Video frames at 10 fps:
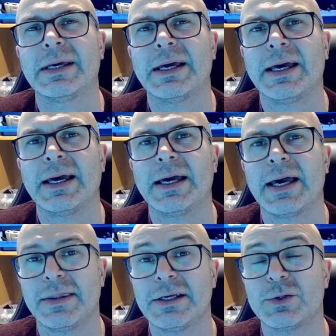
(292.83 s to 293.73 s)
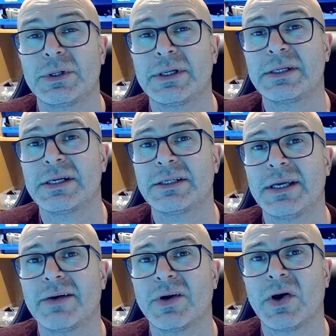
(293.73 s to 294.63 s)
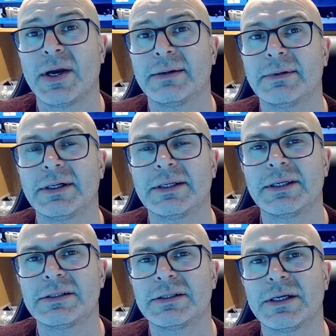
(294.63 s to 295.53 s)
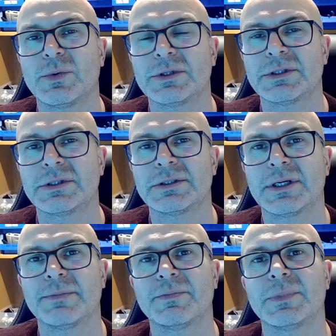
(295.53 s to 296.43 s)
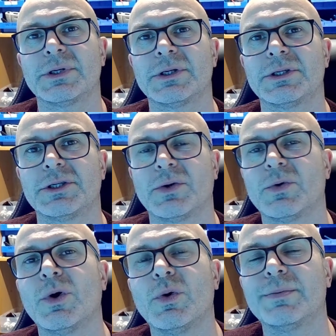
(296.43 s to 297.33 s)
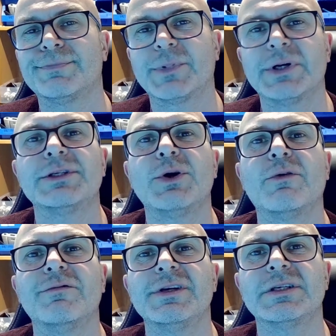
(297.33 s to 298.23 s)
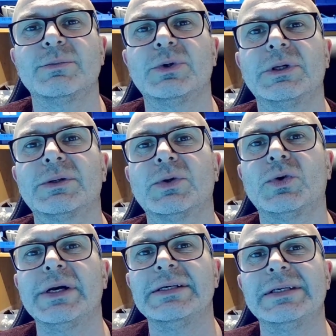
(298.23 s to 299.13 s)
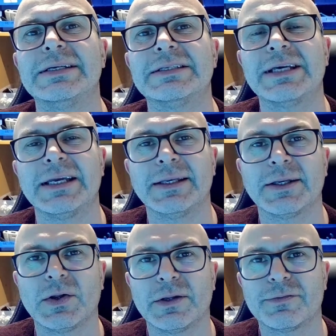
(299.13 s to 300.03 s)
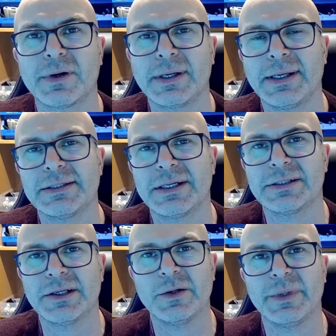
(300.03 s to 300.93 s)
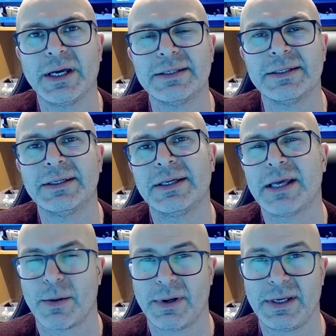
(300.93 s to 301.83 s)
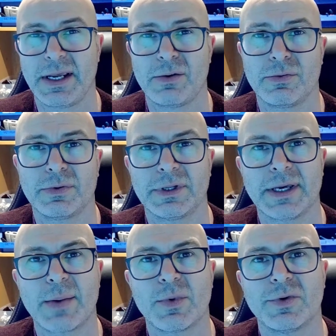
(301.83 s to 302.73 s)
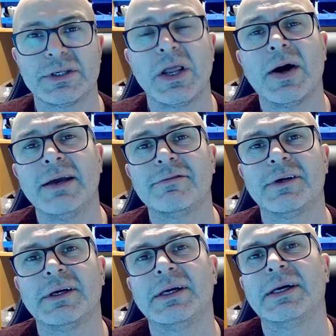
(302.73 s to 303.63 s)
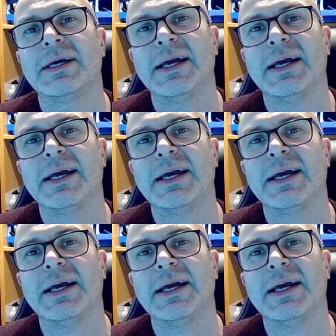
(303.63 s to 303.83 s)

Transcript: And this one does actually have a light. It wasn't or it's not visible or easily seen on the front until it's illuminated, but now the camera is live. It